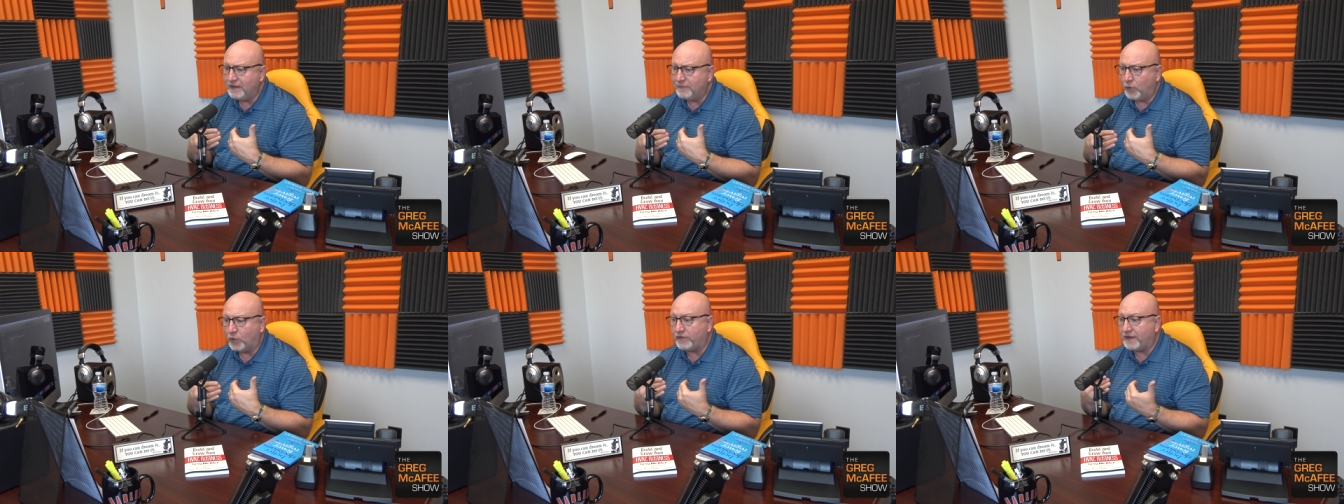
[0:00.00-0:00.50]

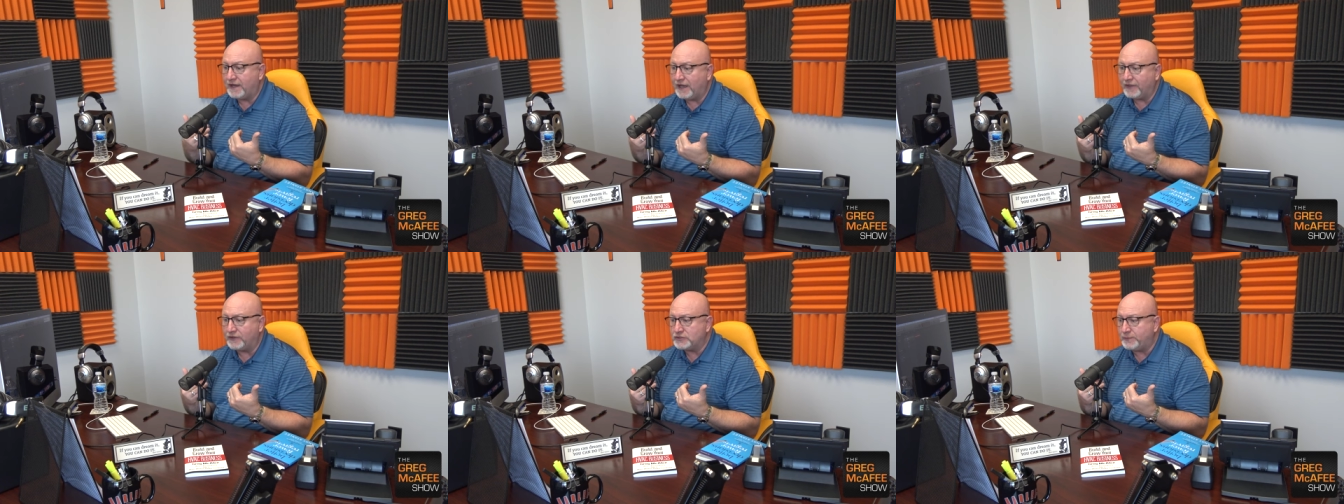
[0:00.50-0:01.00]
more than
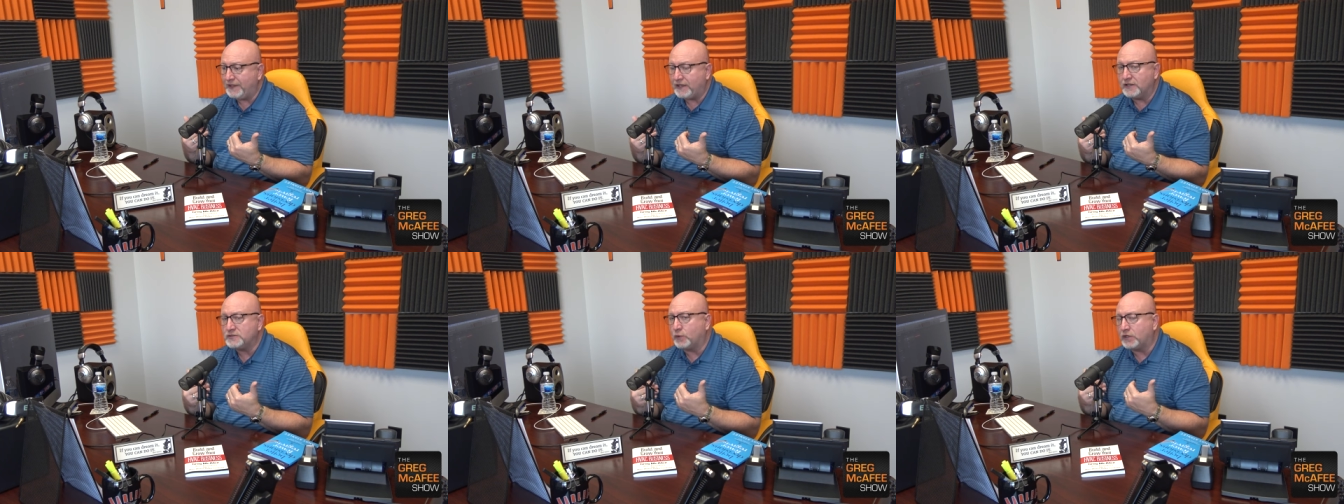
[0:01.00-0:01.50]
others
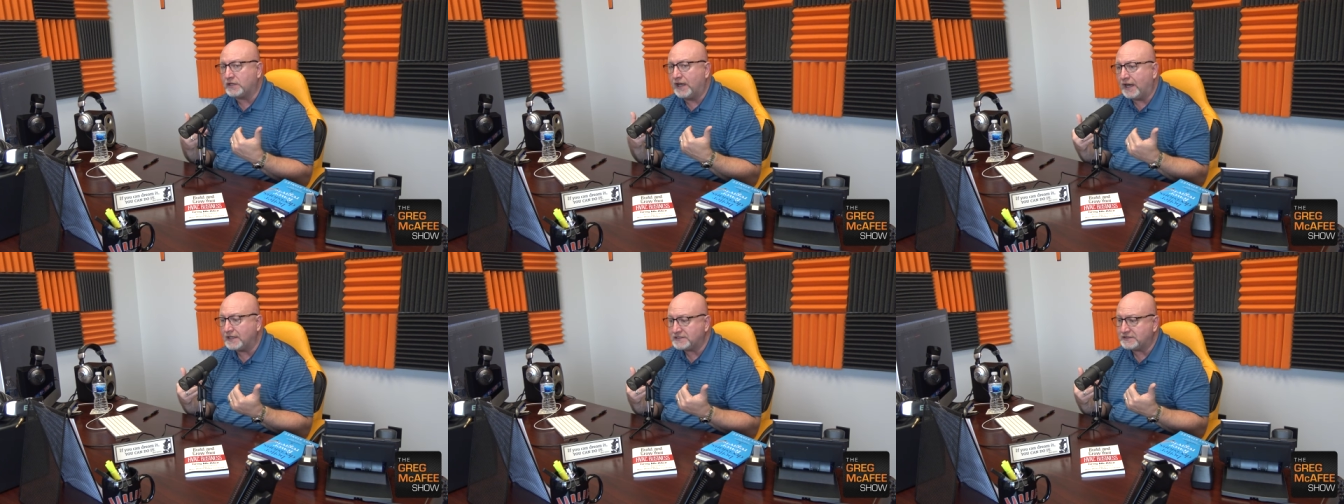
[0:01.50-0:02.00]
because we're
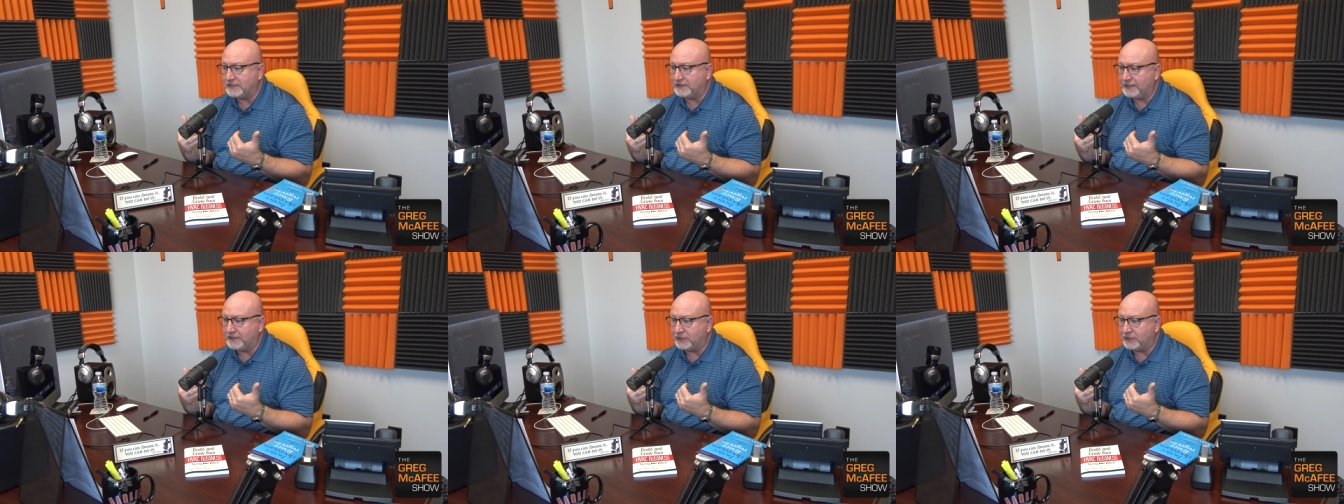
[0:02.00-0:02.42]
constantly